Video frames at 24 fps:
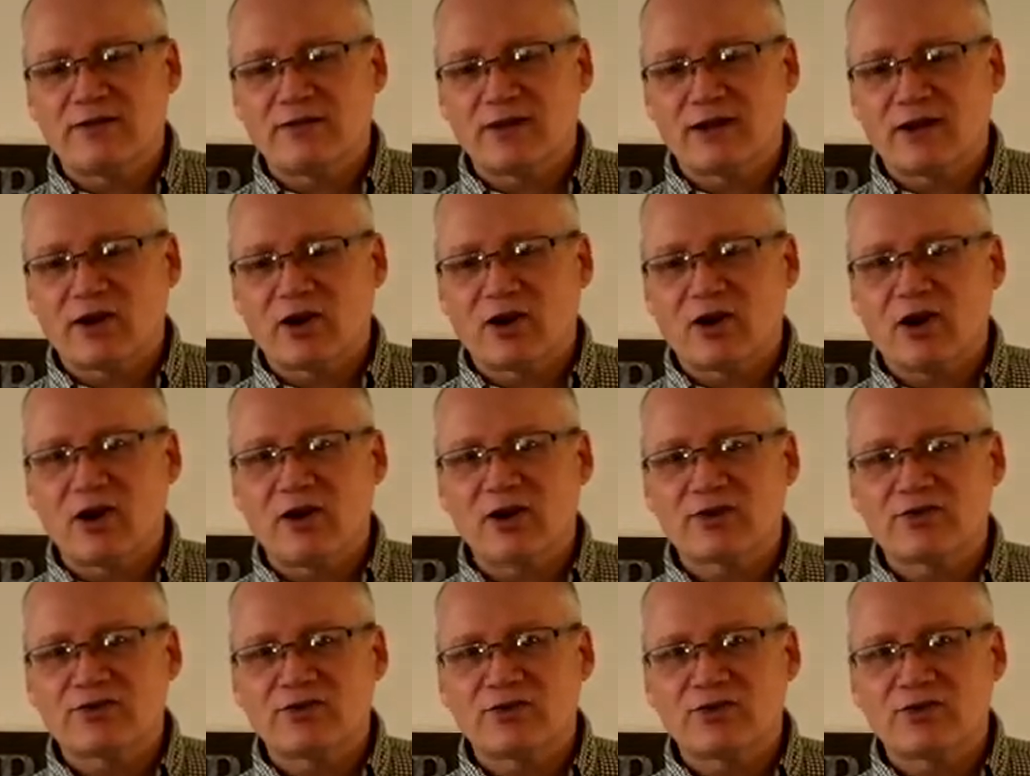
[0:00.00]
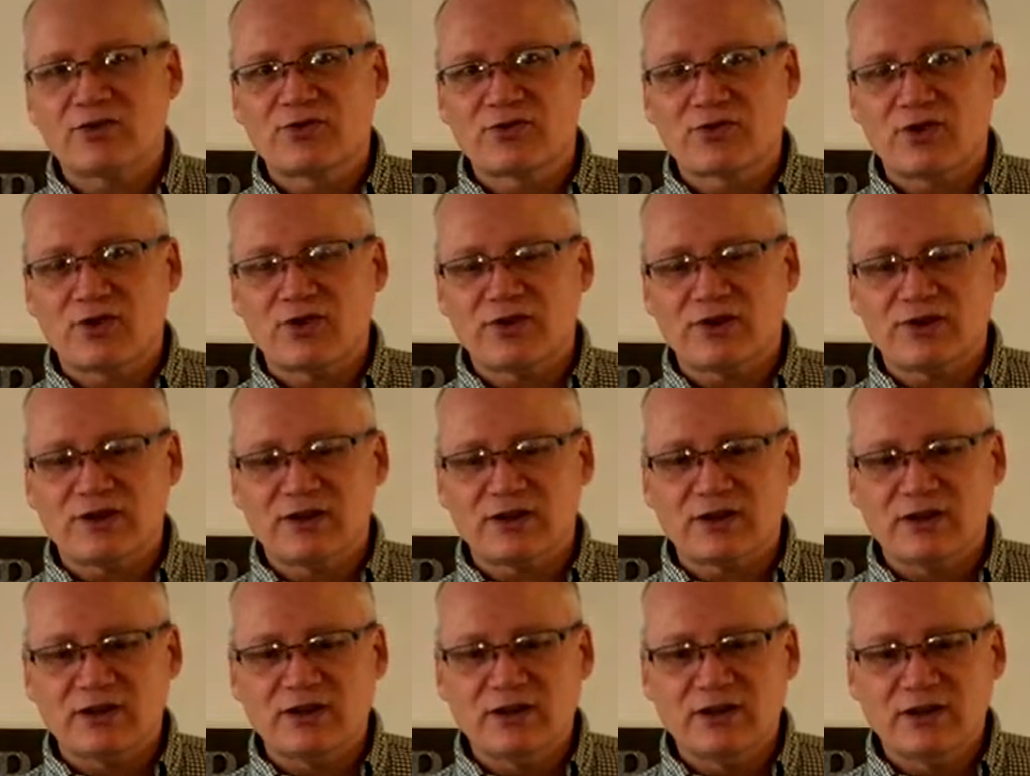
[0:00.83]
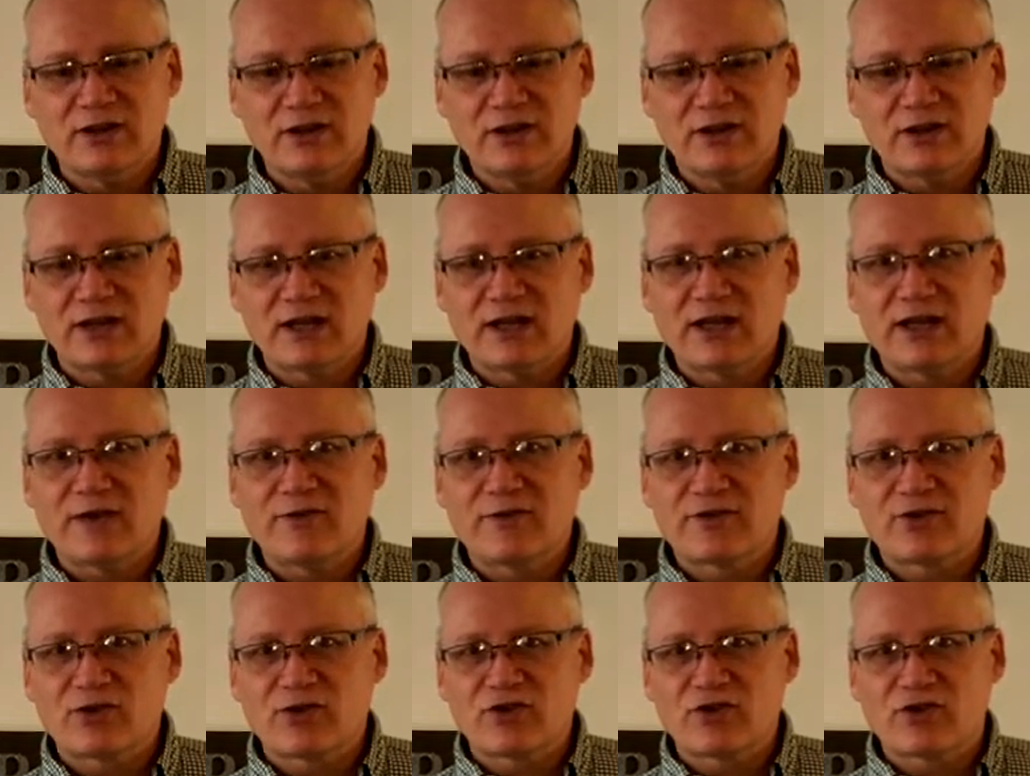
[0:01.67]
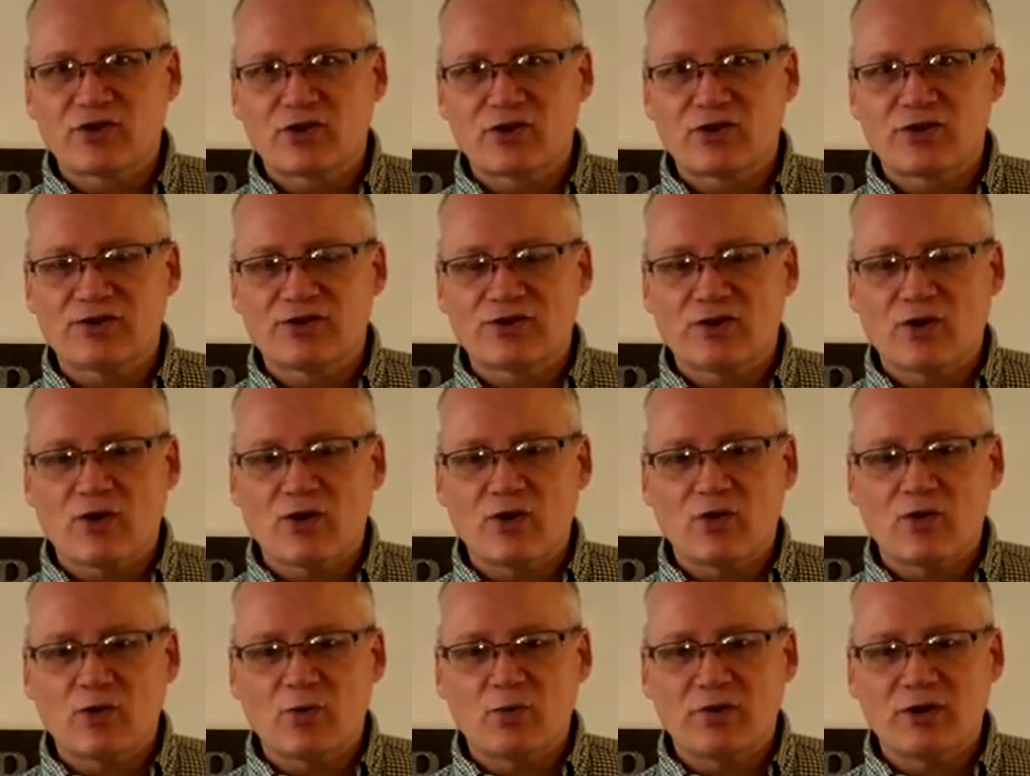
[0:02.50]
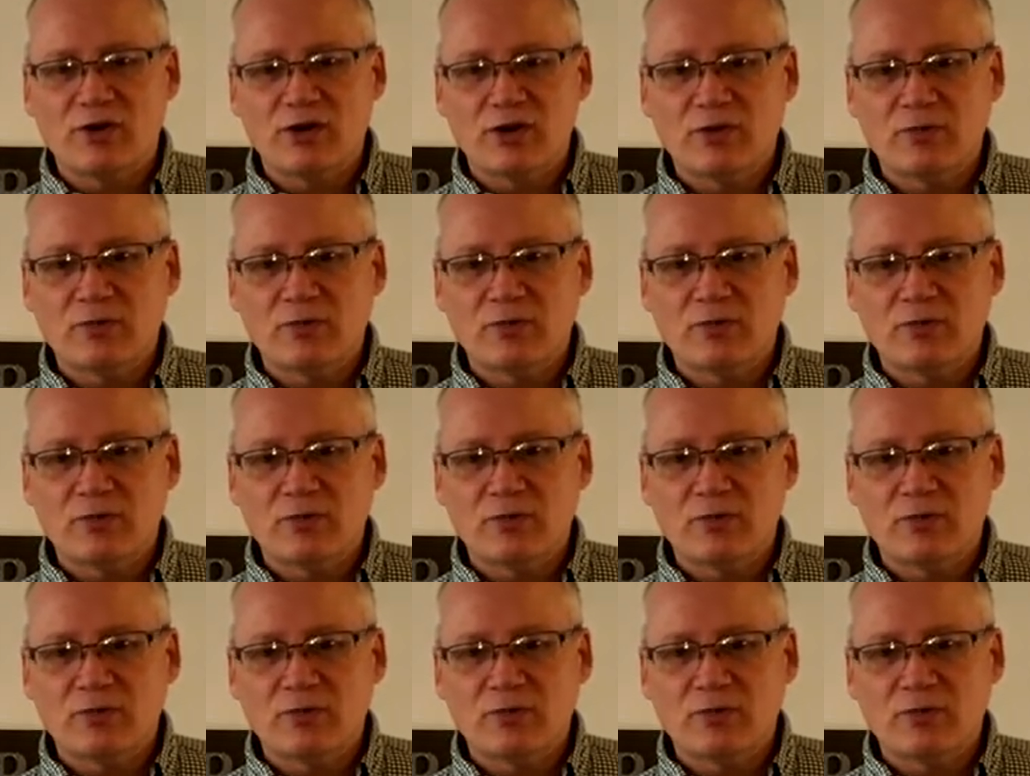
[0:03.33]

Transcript: They call us to certainty. They give us assurance and hope